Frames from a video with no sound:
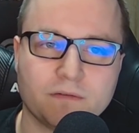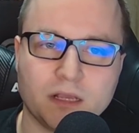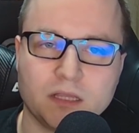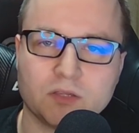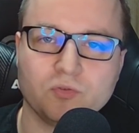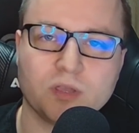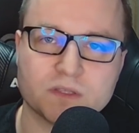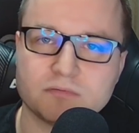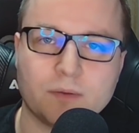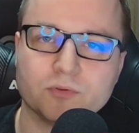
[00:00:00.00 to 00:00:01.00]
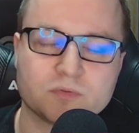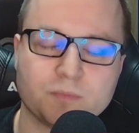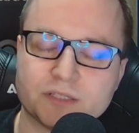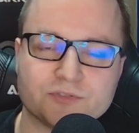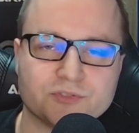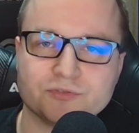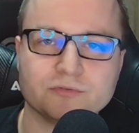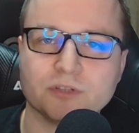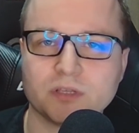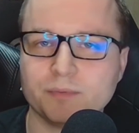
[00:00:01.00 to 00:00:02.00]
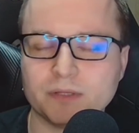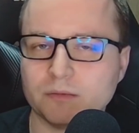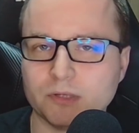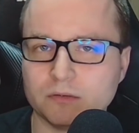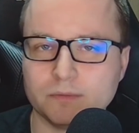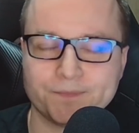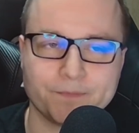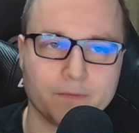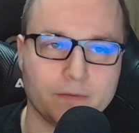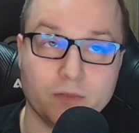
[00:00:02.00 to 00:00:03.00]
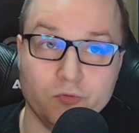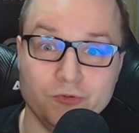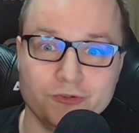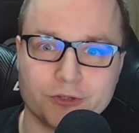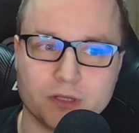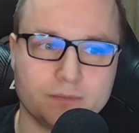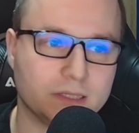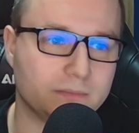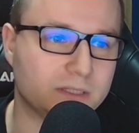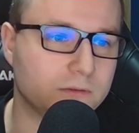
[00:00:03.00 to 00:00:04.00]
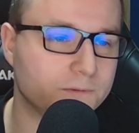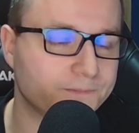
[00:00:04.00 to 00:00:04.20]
fact that you can swap those parts is not helping them at all. Not helping them at all.